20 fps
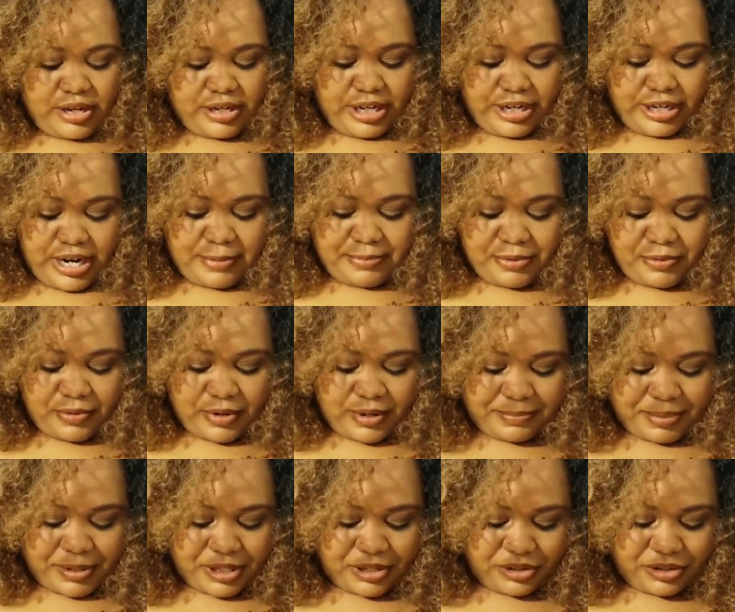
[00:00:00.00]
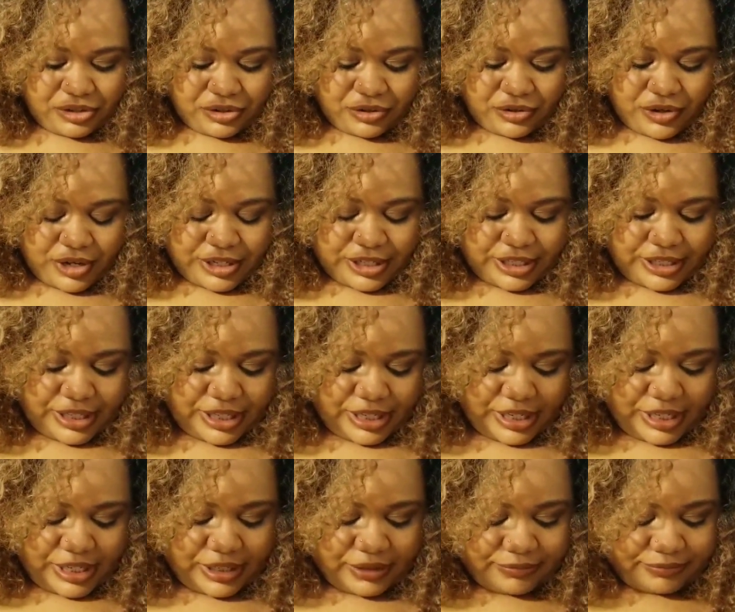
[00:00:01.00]
The number one pill you're going to
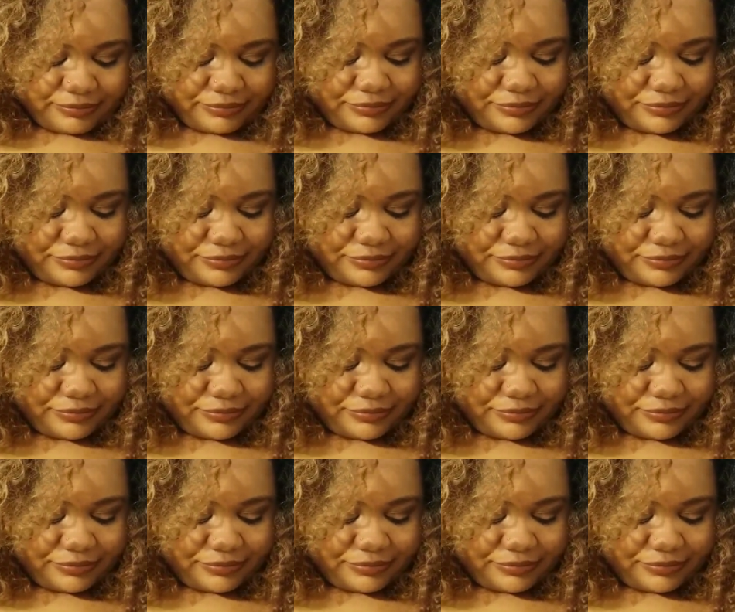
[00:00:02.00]
need